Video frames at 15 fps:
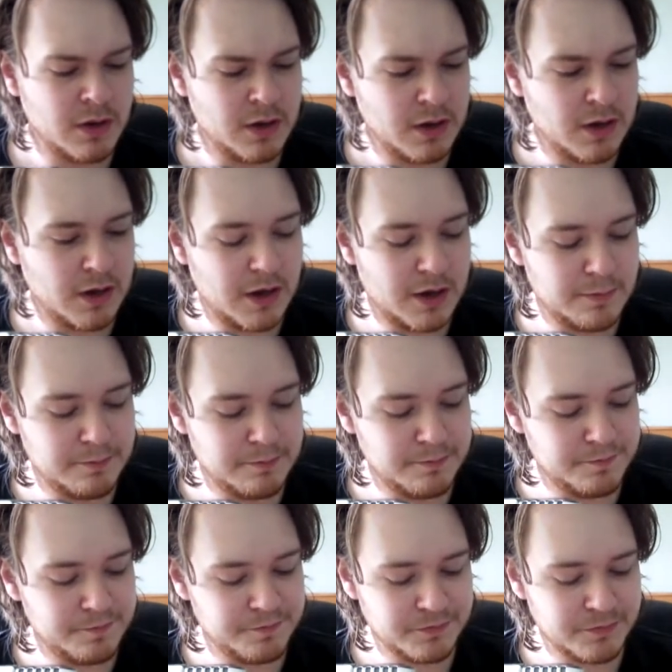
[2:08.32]

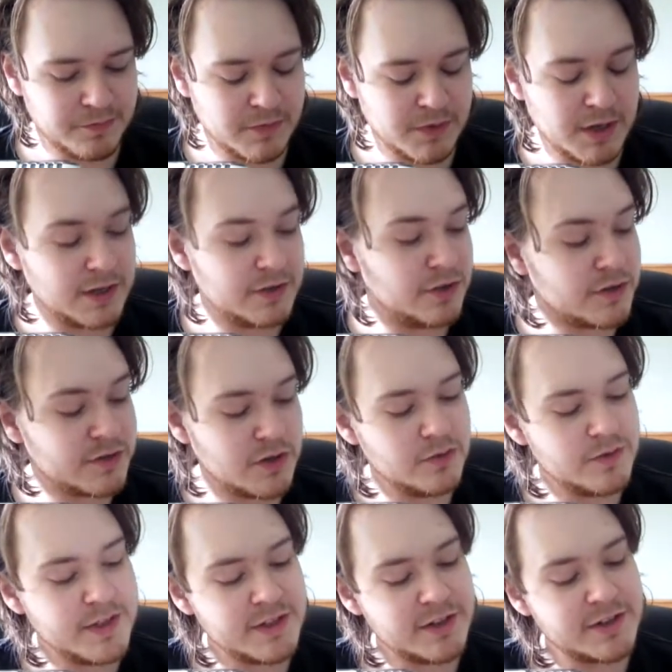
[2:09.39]
Not
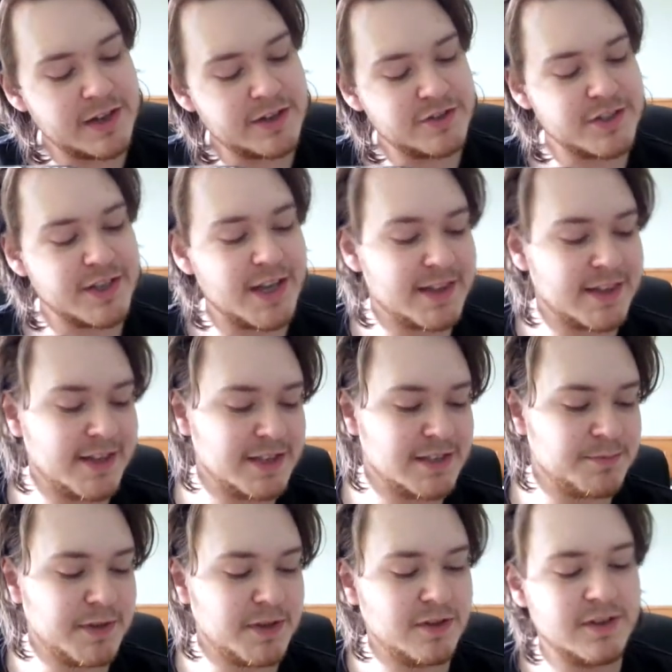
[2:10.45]
only did I just get this
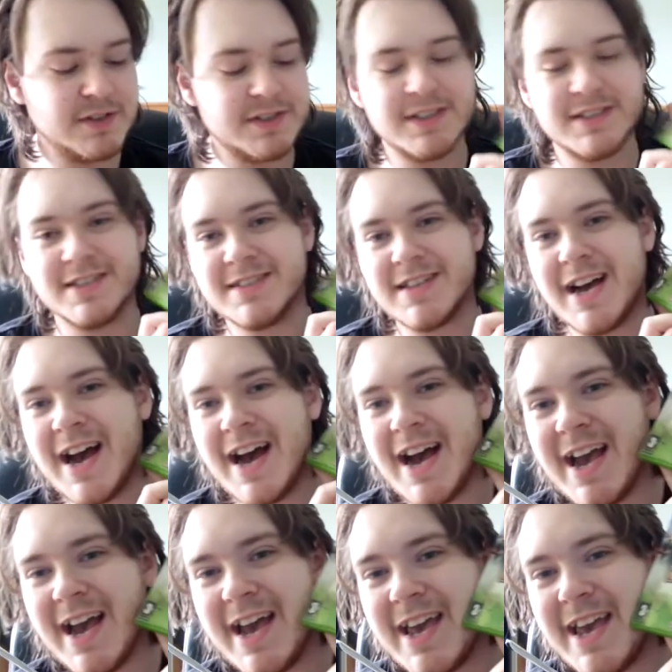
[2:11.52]
because there's a
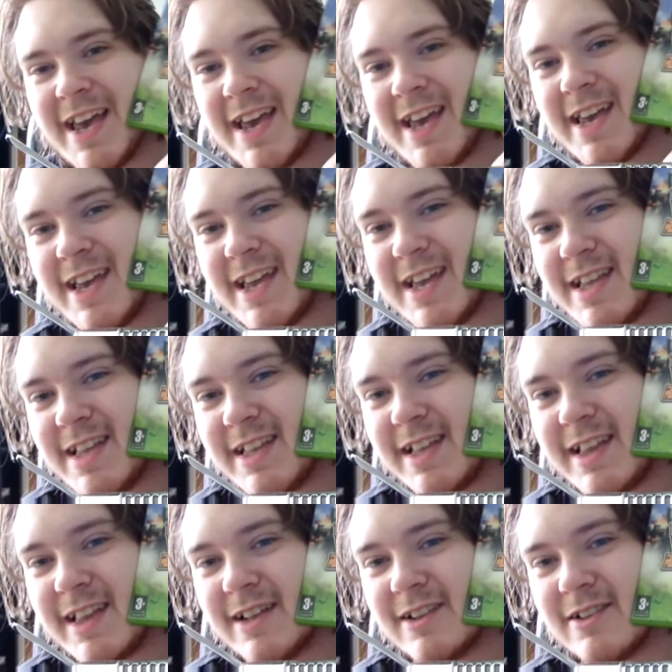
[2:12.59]
tiny
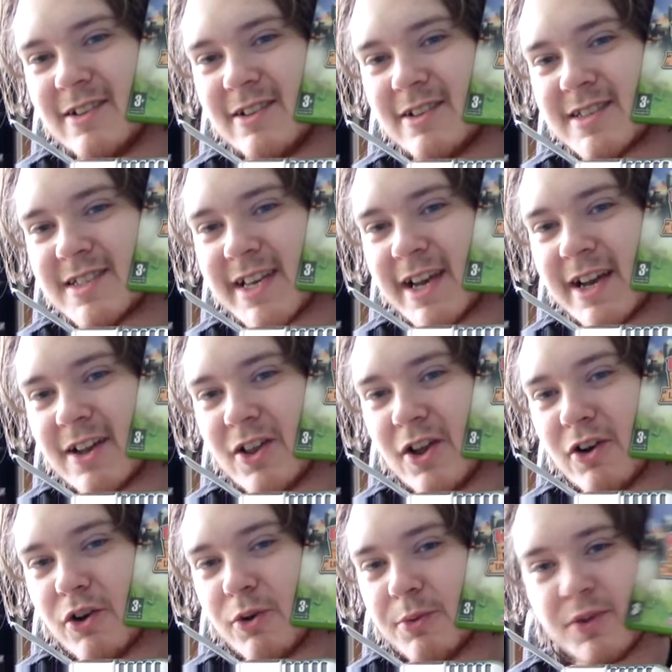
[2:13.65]
little Sega
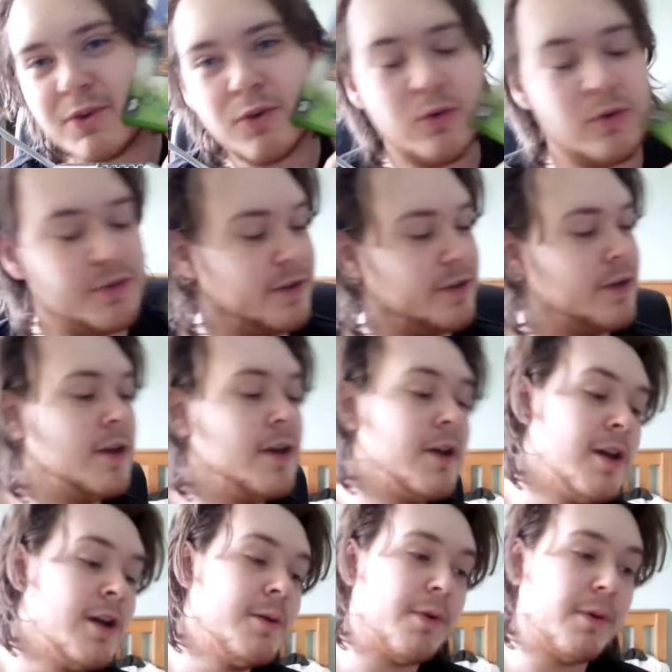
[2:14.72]
logo in the corner,
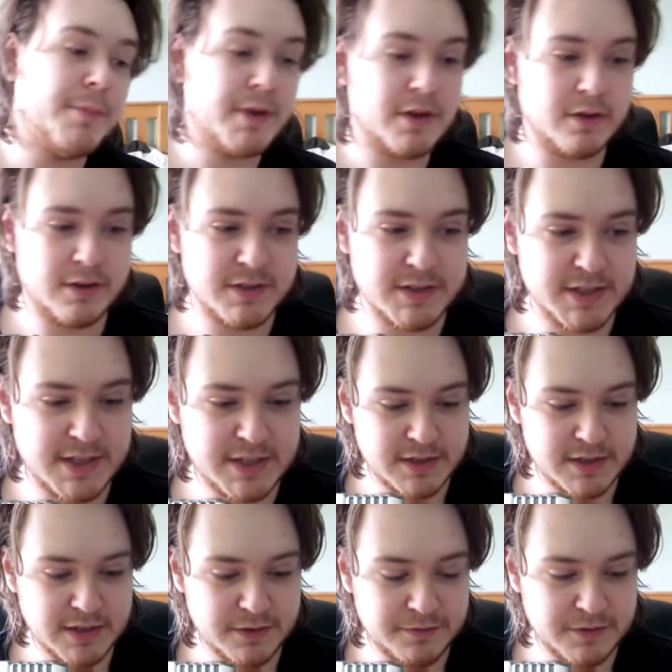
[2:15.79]
but because this
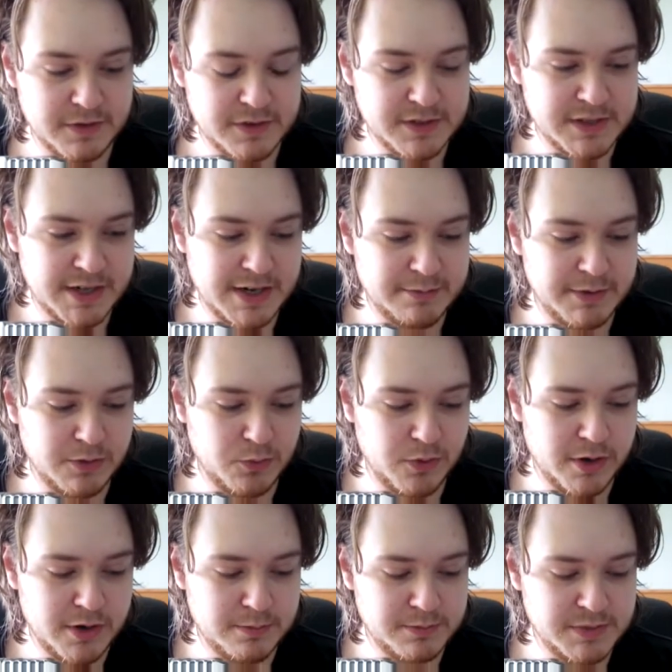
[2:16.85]
first time that
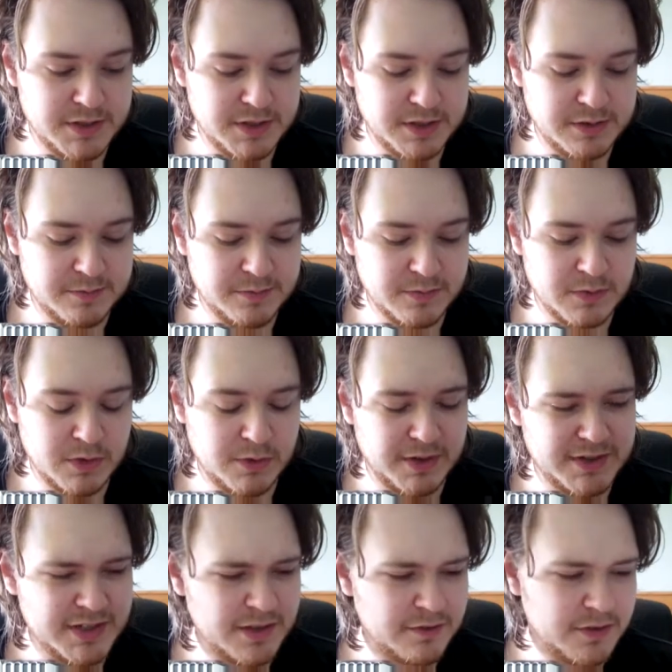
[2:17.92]
Worms... Is
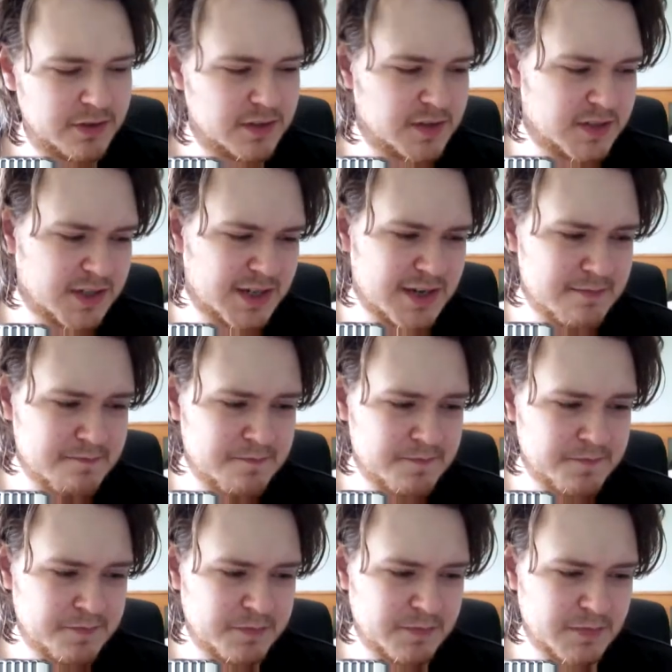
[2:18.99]
it the first time?
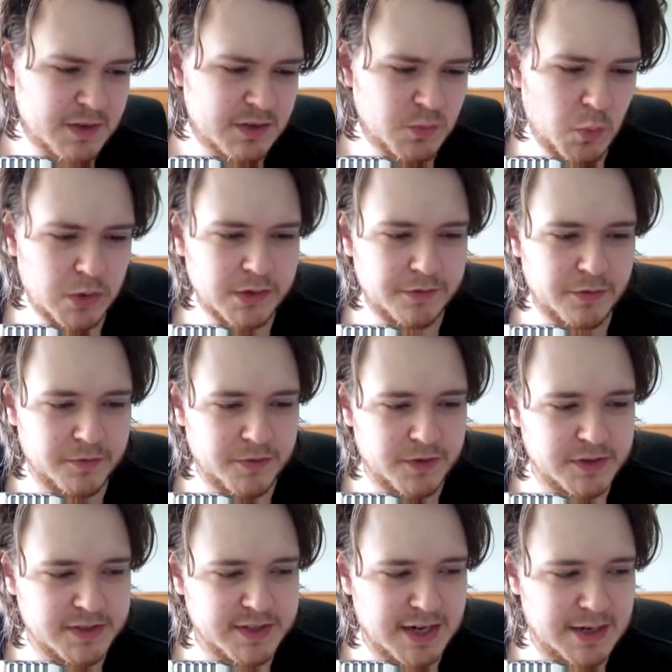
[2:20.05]
It's one of the
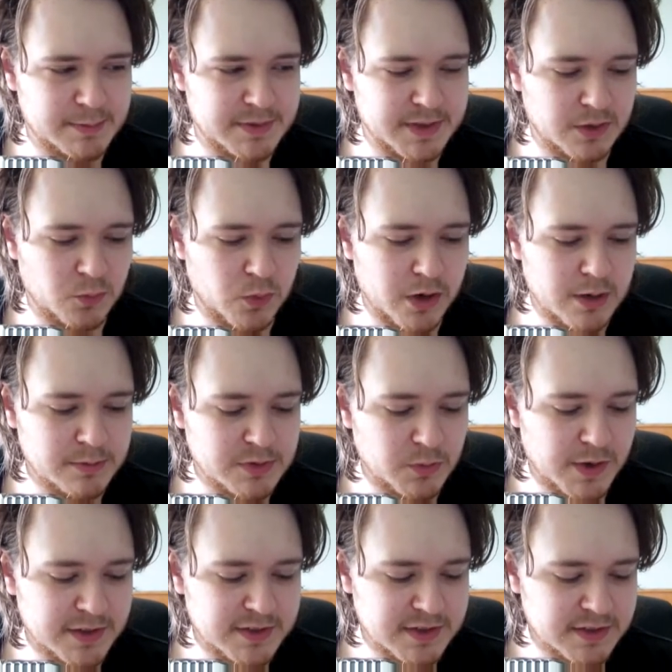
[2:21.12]
first times that Worms
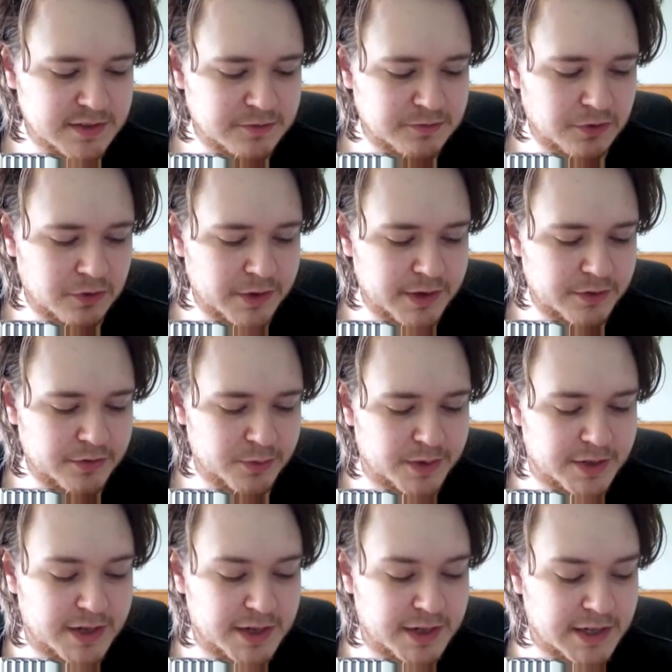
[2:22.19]
went into fully
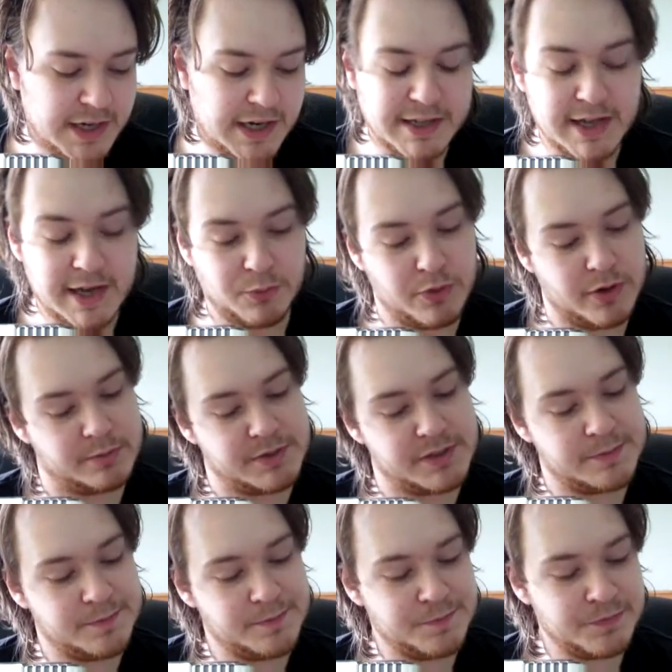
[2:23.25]
3D, and I like Worms.
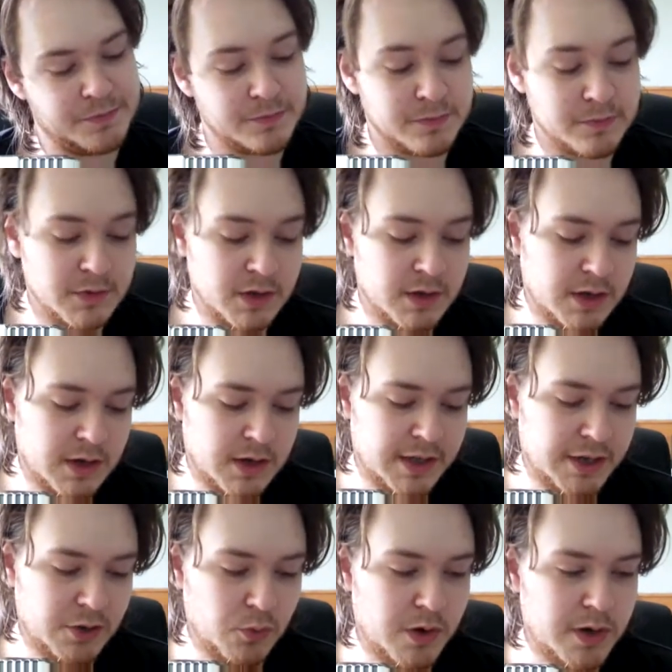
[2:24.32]
I
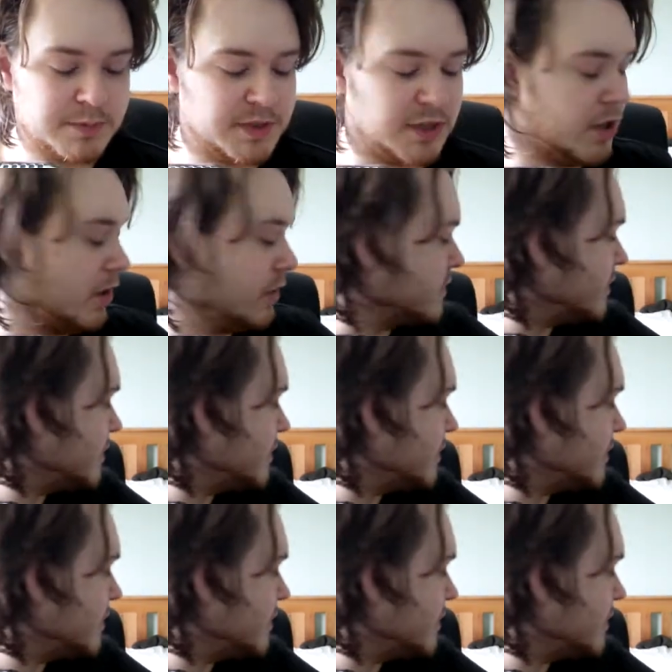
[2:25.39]
like Worms a lot.